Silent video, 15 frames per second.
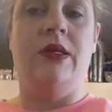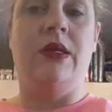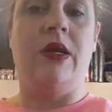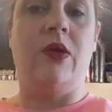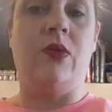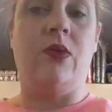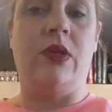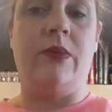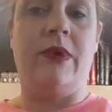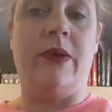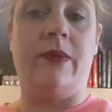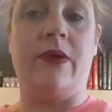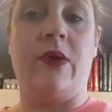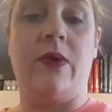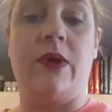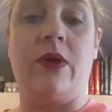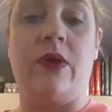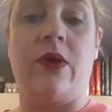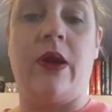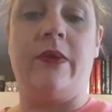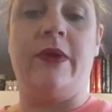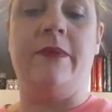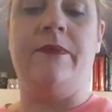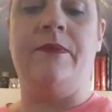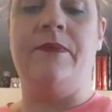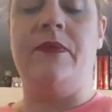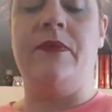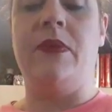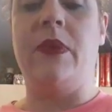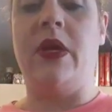not really be able to go in and grab it.
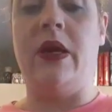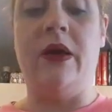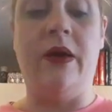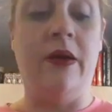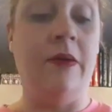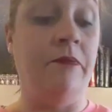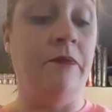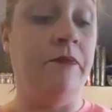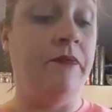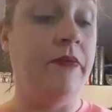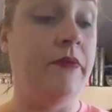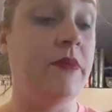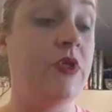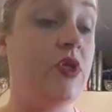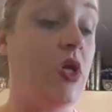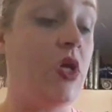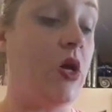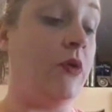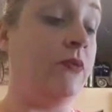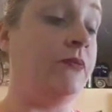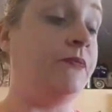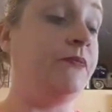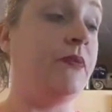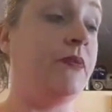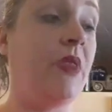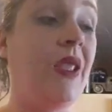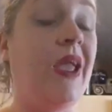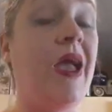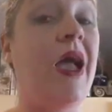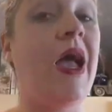Um, so
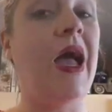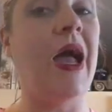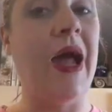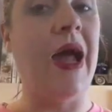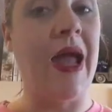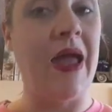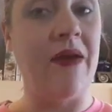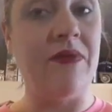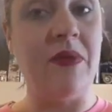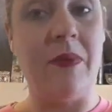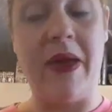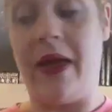I have the